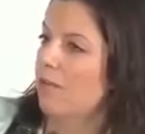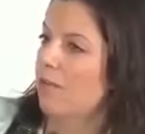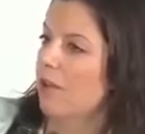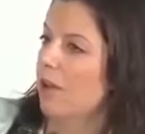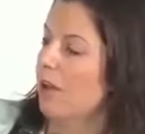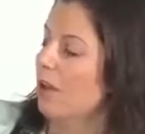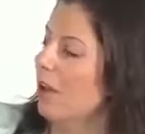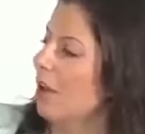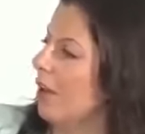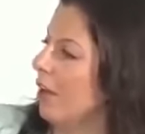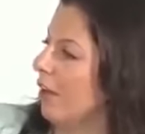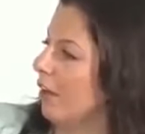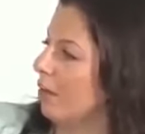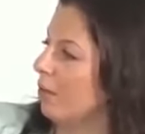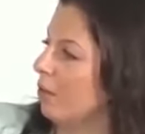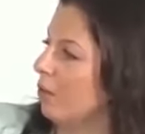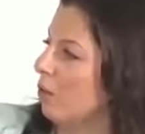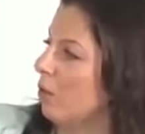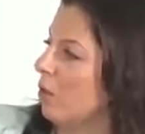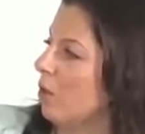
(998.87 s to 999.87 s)
very
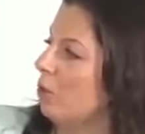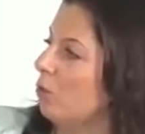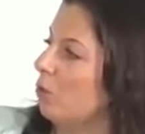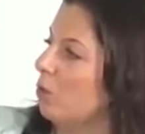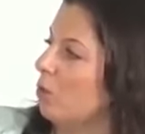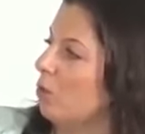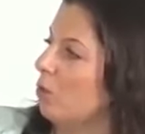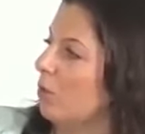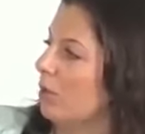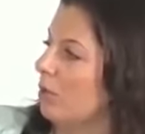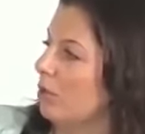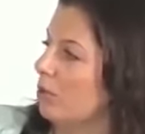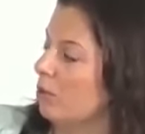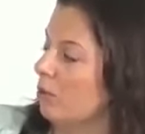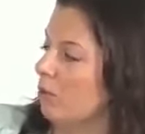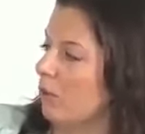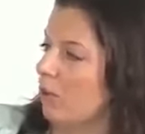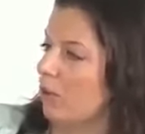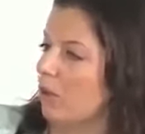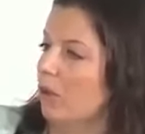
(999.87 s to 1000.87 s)
careful in what we are
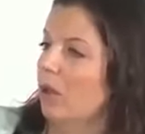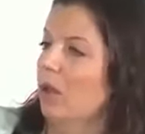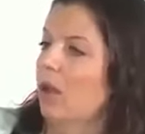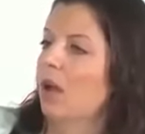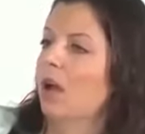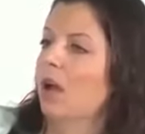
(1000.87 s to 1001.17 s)
doing.